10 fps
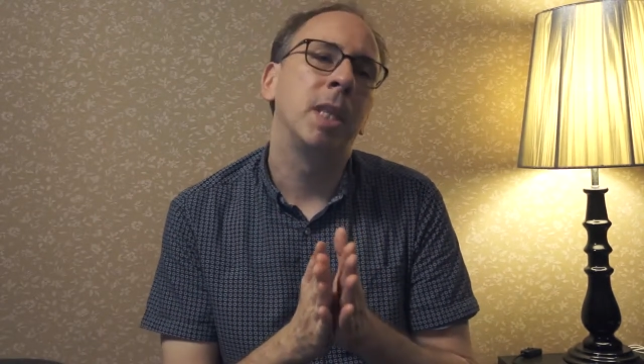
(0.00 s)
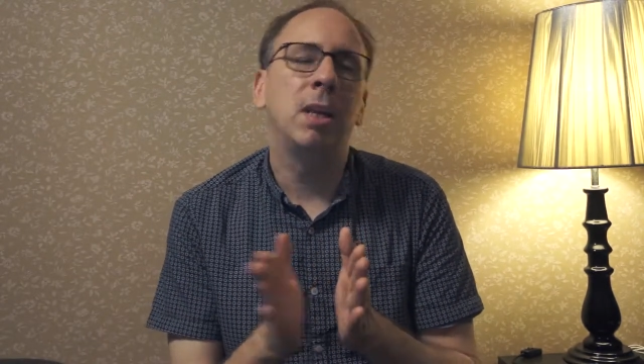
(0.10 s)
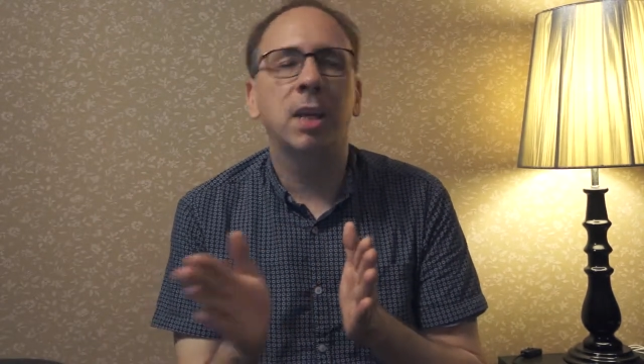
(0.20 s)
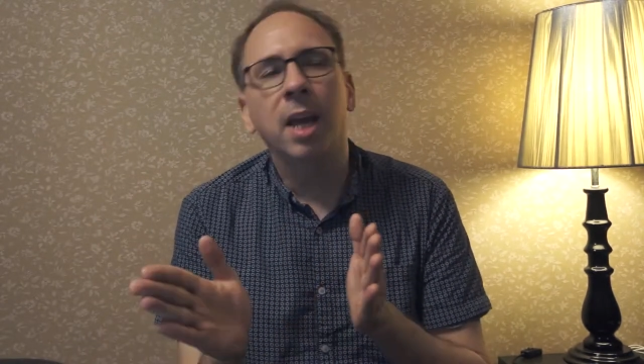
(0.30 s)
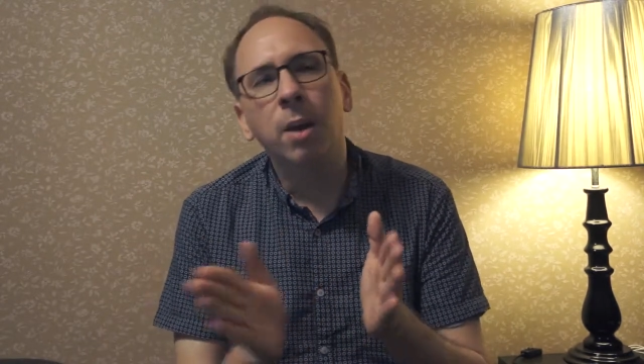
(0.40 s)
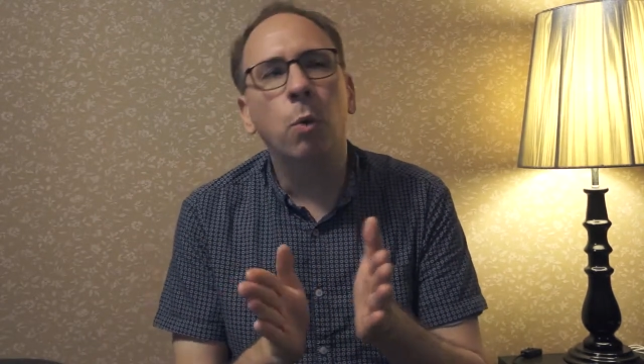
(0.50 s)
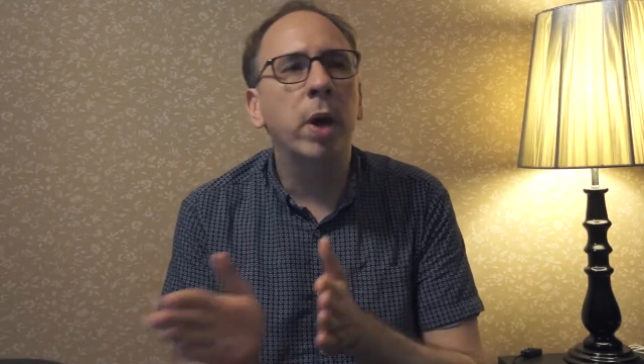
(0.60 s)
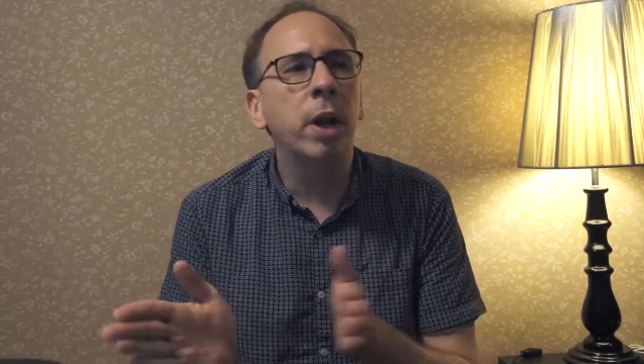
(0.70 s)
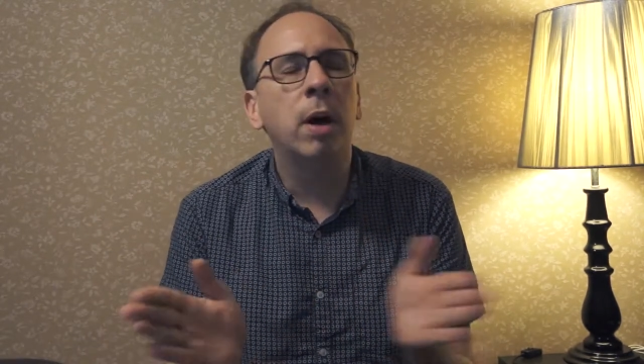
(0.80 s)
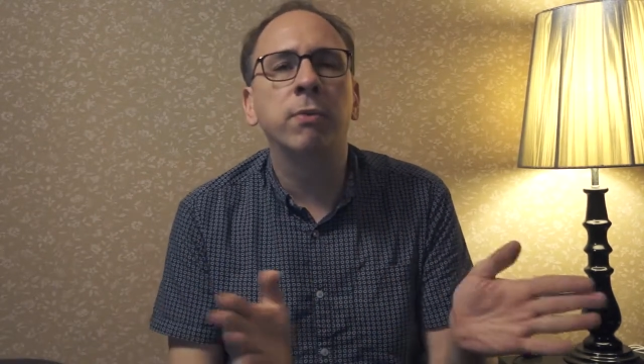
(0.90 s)
you kind of
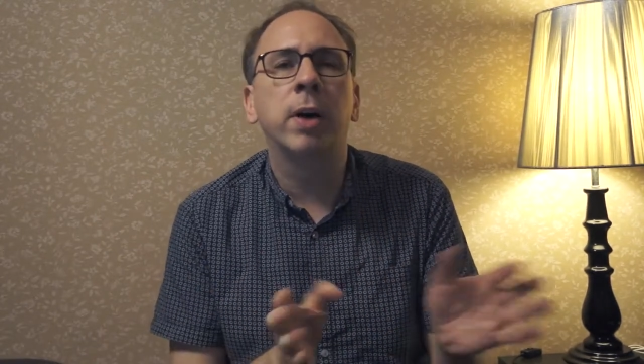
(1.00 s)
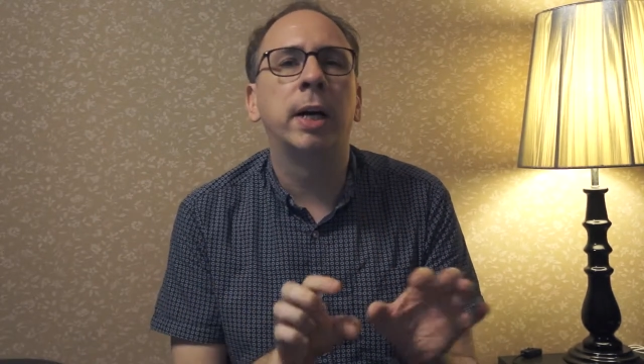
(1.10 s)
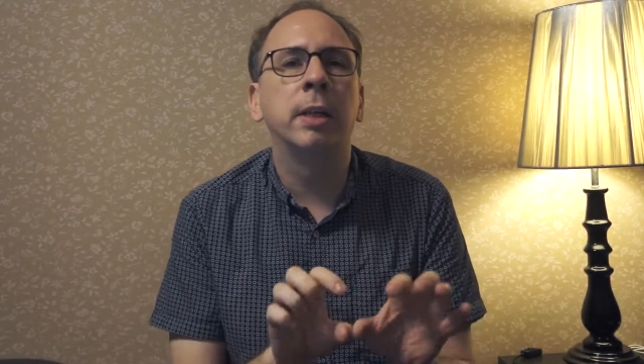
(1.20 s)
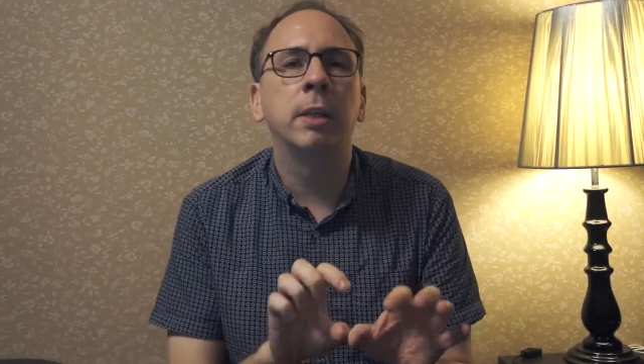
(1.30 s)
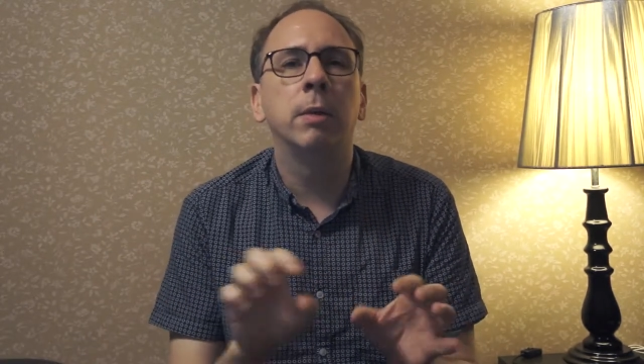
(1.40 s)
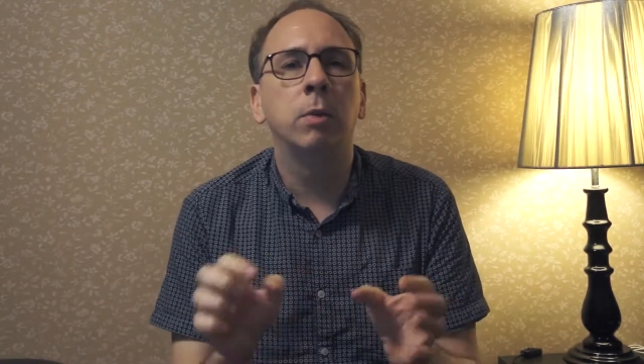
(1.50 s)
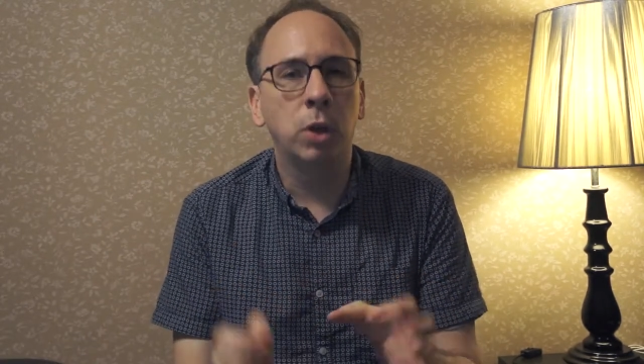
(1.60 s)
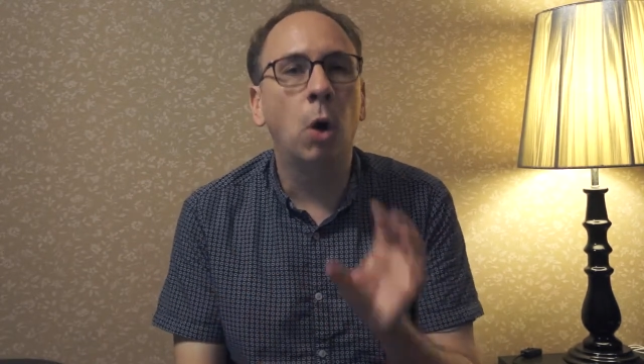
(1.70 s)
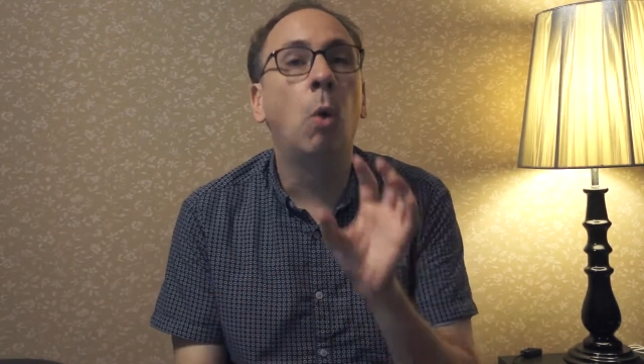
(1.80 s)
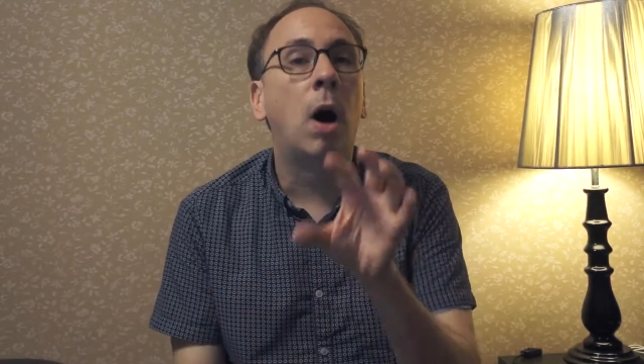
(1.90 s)
went off on,
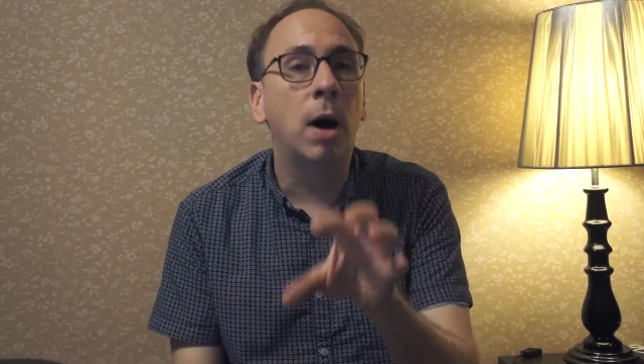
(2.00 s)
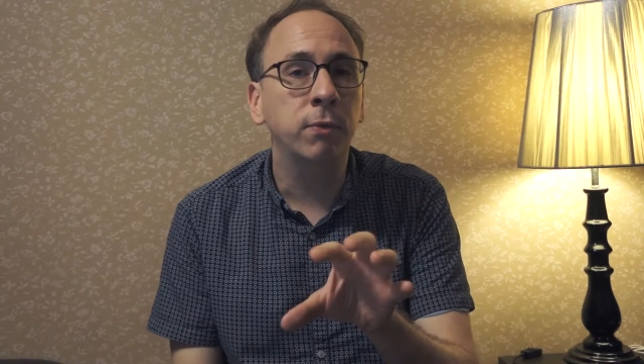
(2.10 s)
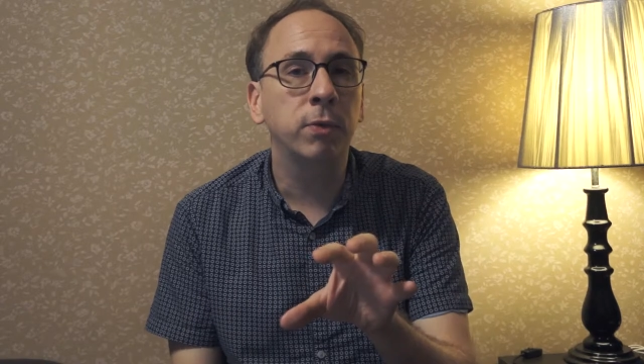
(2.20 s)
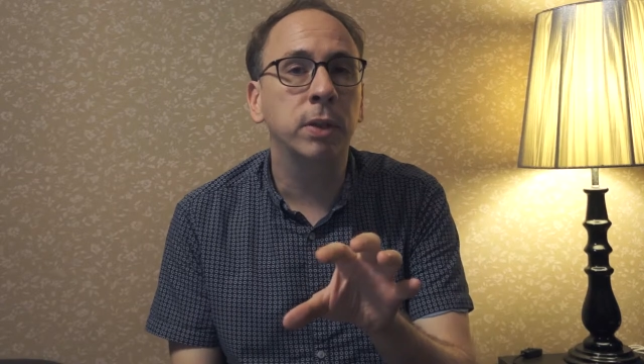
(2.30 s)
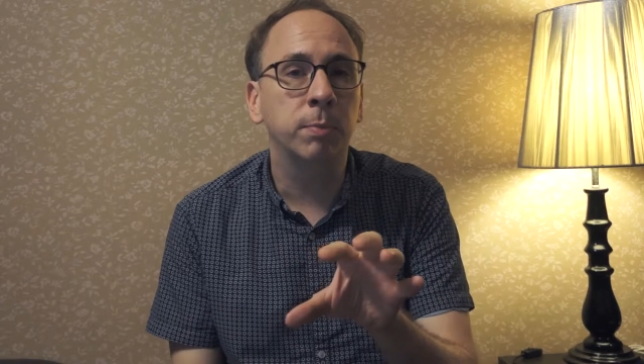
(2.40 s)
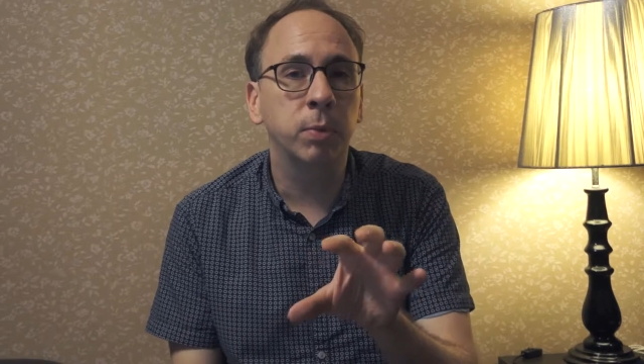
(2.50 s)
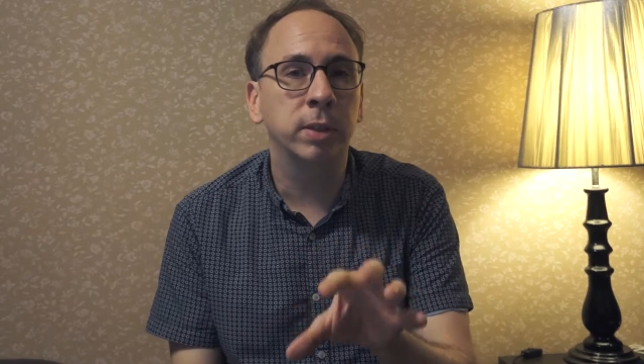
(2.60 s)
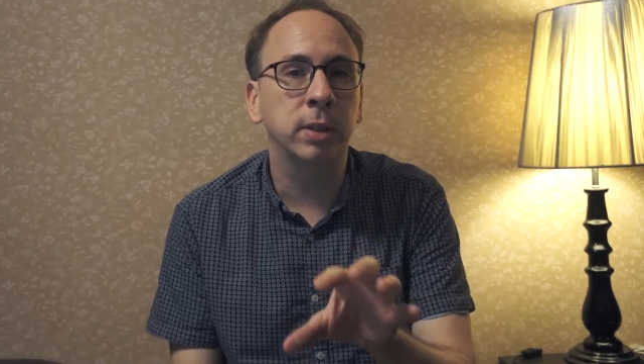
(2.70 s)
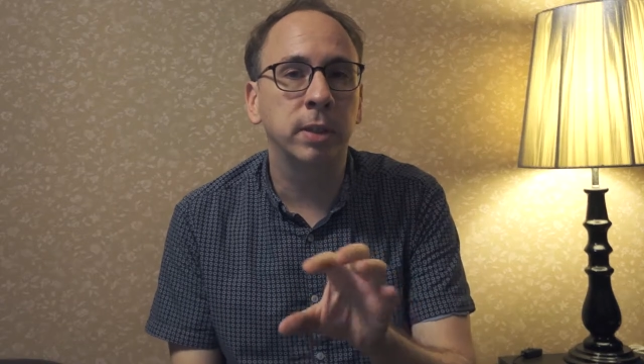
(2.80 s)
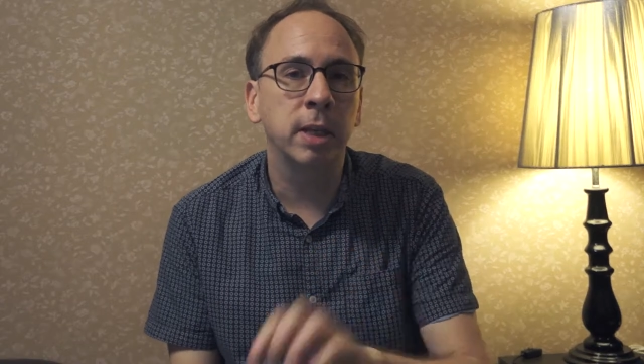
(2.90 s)
go off is
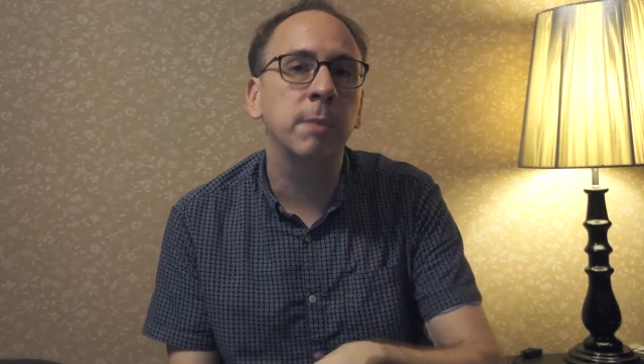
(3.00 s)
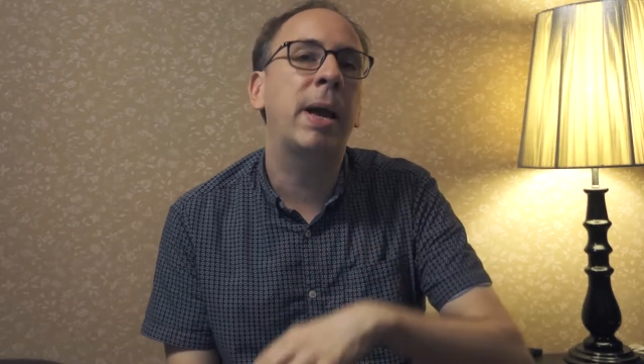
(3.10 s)
present tense,